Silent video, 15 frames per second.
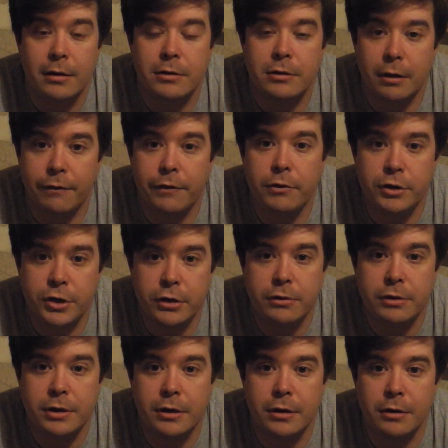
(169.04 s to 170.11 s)
So if you
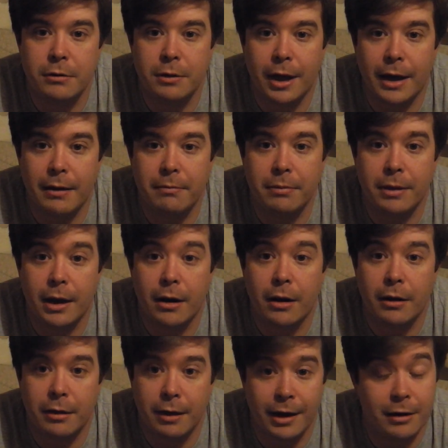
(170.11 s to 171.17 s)
choose to do that, then
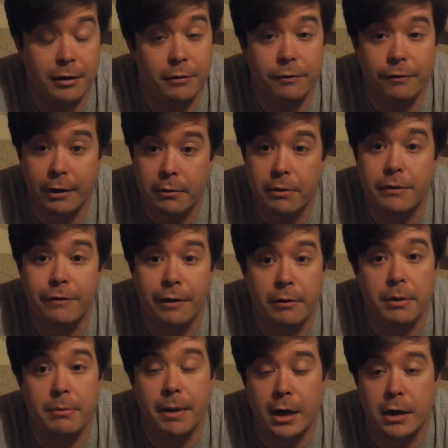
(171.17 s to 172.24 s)
I thank you very,
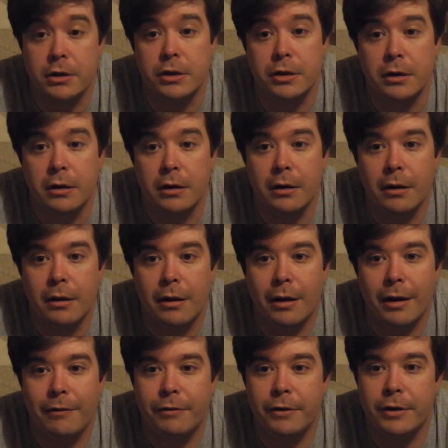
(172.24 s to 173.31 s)
very much.
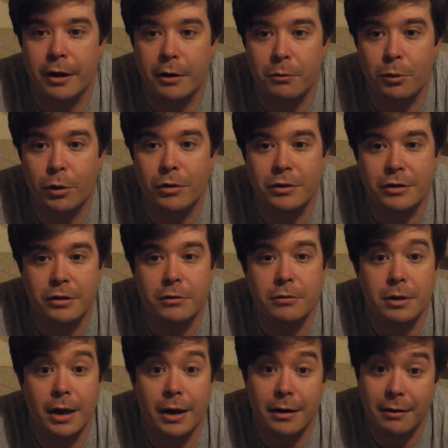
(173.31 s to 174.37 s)
And if you don't want to,
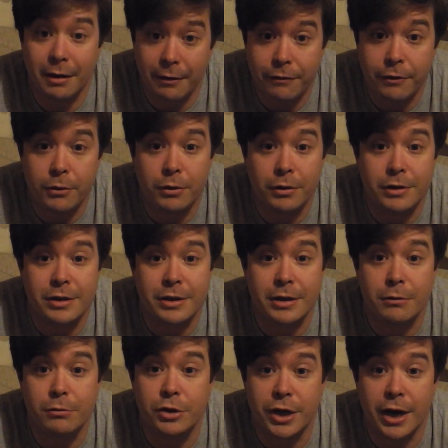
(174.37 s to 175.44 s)
then if you could
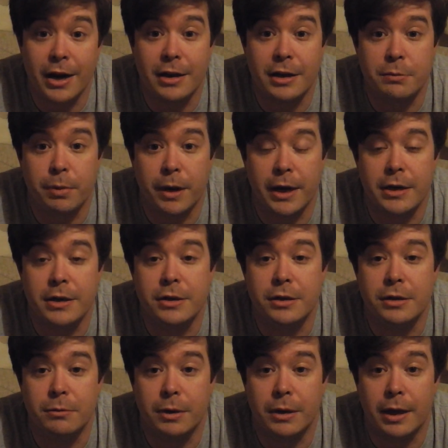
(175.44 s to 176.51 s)
still share this
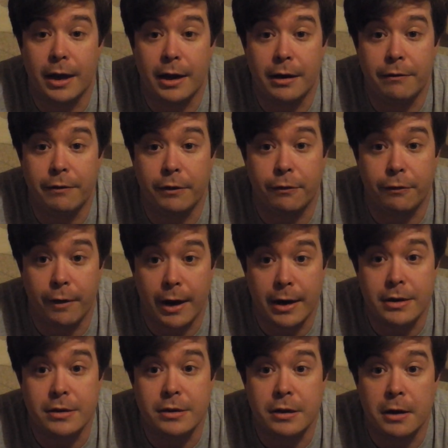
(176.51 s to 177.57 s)
page with any of your
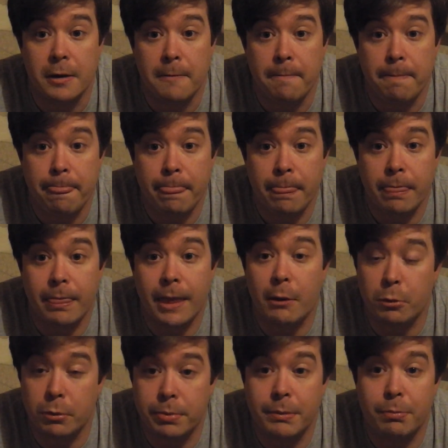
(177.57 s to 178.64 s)
friends,
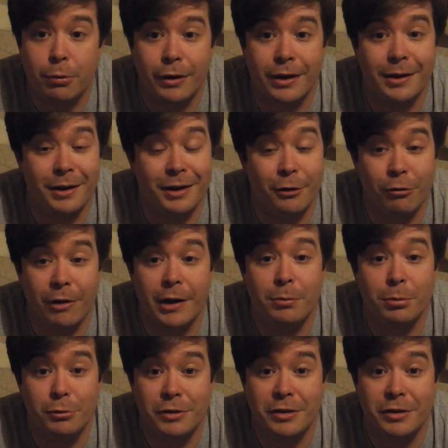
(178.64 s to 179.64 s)
that would be pretty incredible